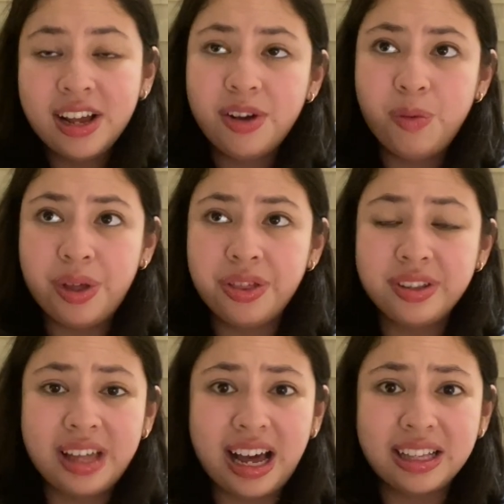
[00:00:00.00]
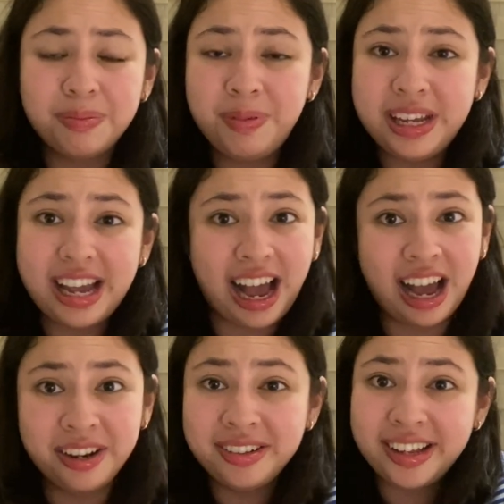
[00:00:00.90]
Whether that be
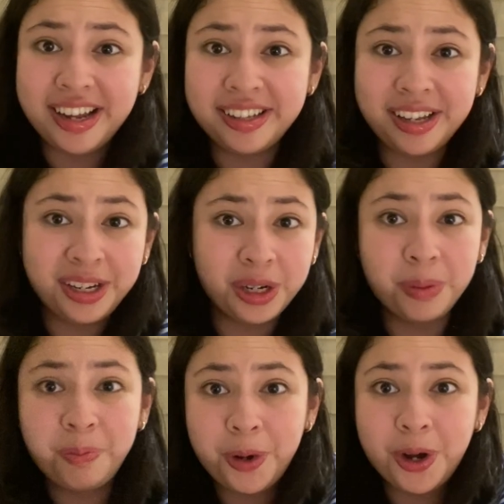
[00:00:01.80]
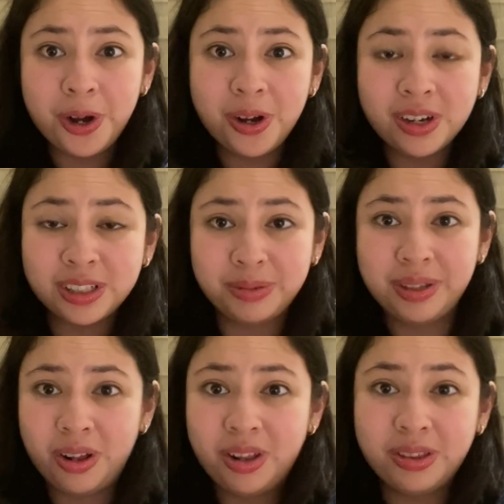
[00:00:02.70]
annotating your books with
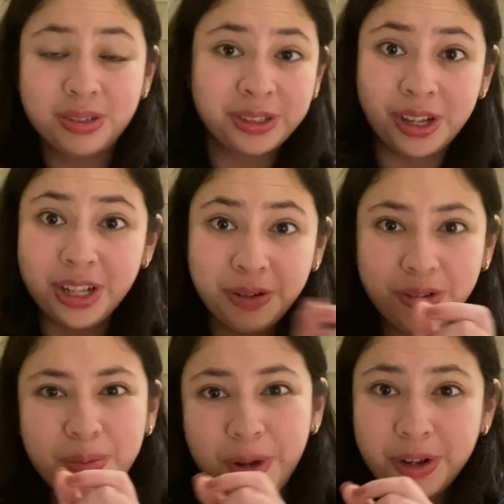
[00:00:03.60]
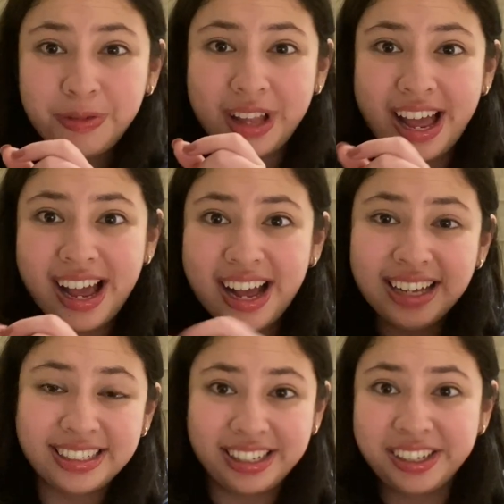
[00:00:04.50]
all those colorful book
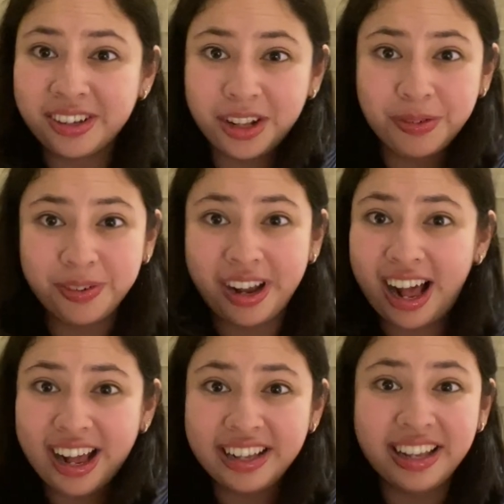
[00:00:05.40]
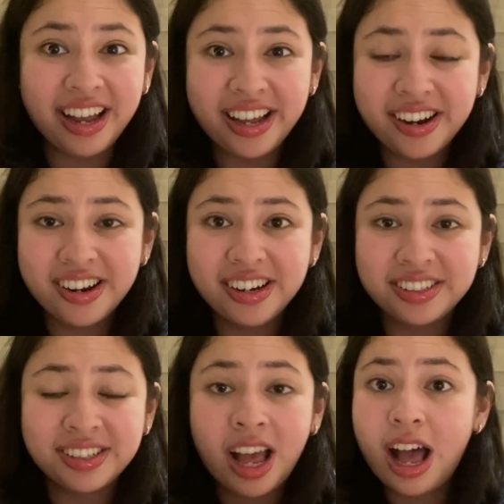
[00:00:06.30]
flags and colorful
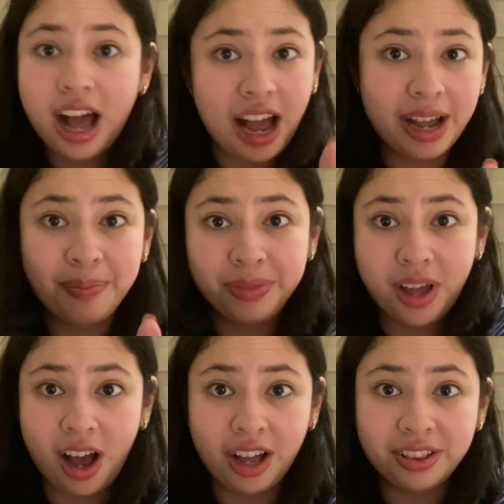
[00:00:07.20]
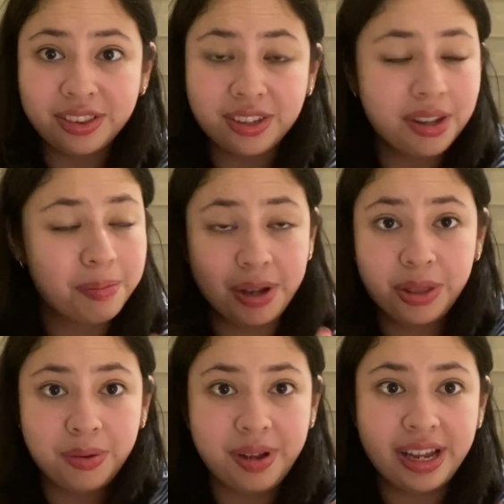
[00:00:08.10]
highlighters. I am not, by
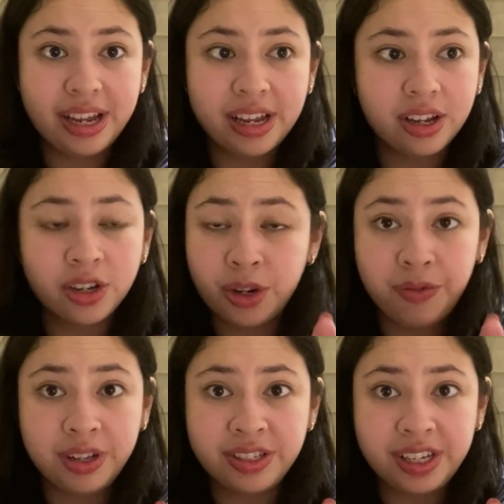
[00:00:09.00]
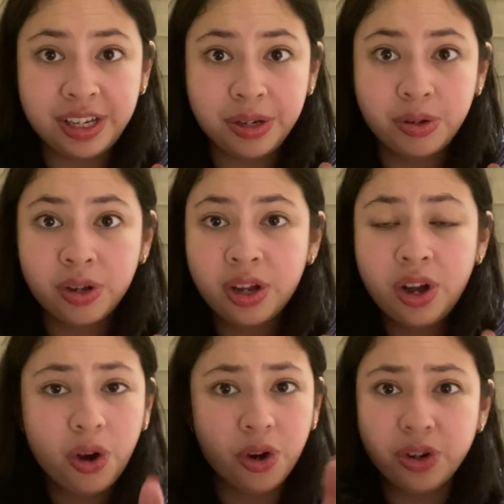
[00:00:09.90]
the way, convincing you
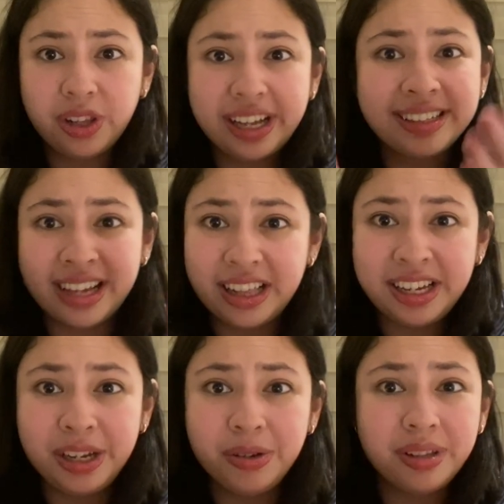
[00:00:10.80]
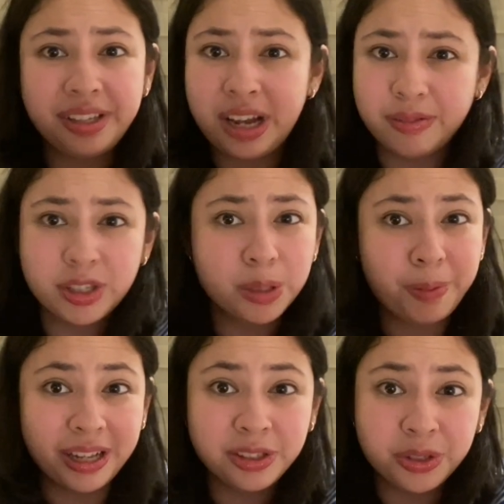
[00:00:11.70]
or like telling you that you have to
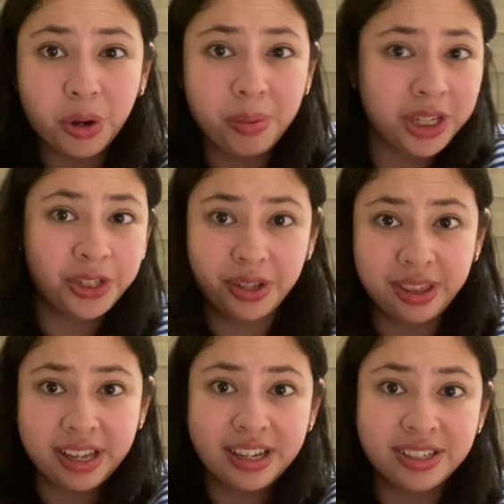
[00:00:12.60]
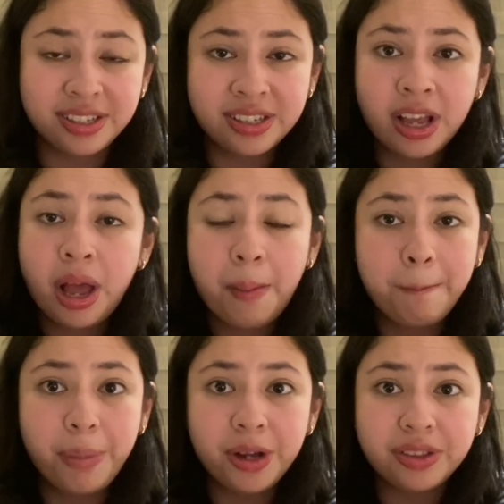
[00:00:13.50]
spend so much on this,
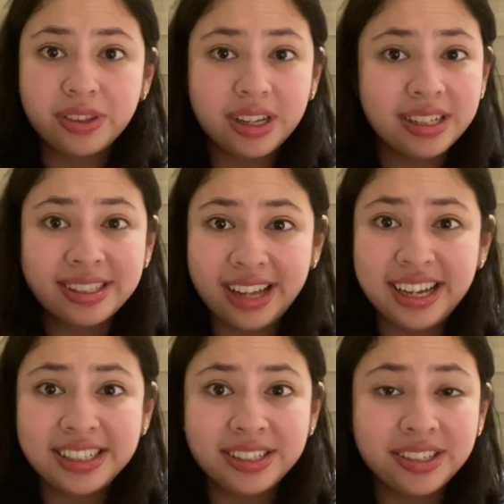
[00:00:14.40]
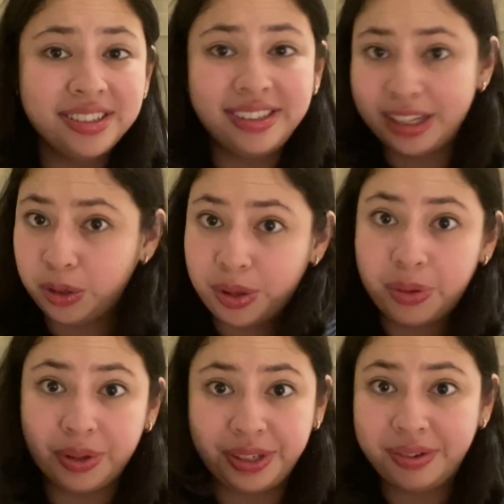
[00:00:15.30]
but it's nice to deal with
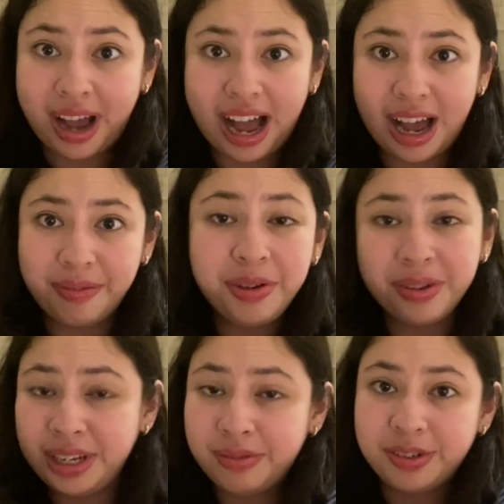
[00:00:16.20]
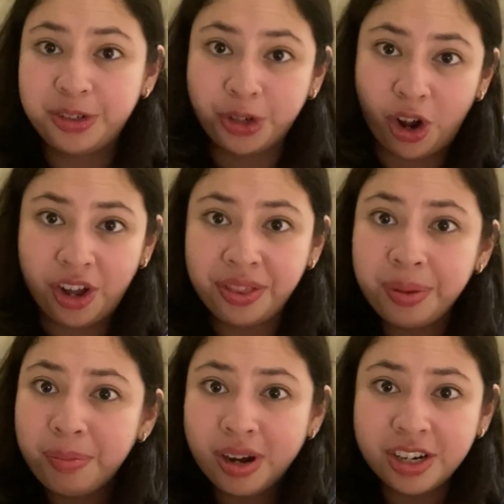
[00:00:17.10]
what you have. You can even draw on the
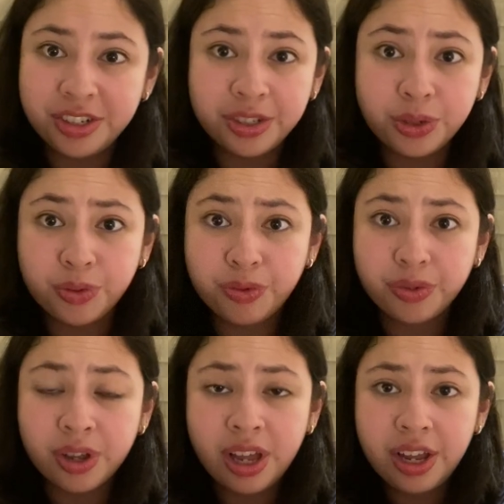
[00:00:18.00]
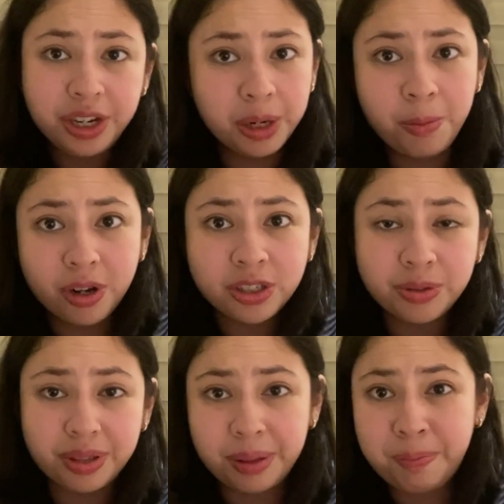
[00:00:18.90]
margins of your books
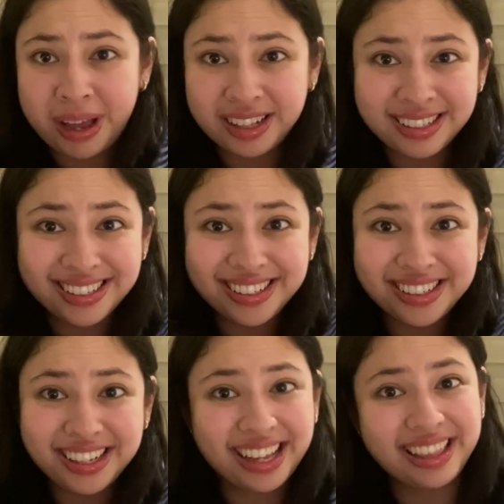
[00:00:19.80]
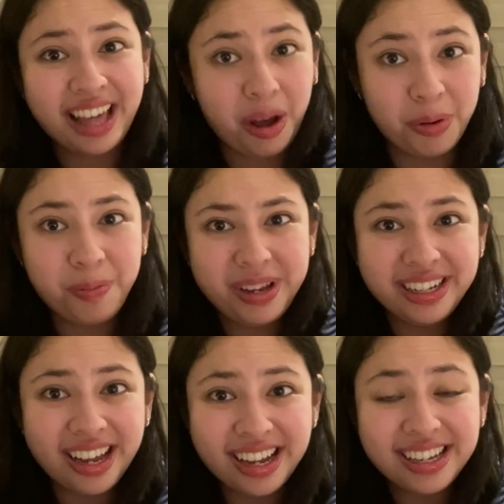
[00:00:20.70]
with a pencil, and that would be
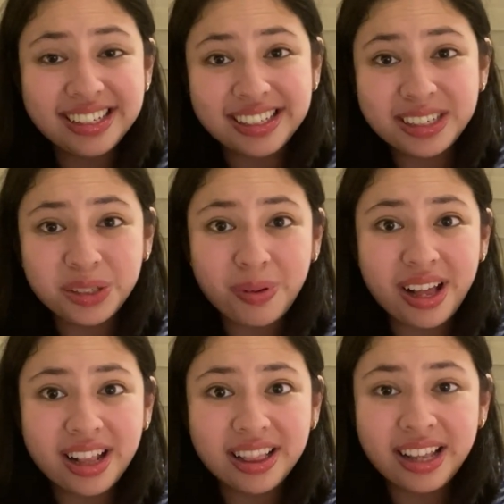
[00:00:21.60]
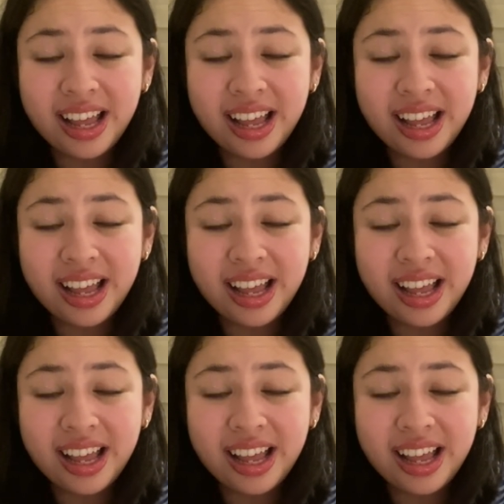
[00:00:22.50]
nice as well.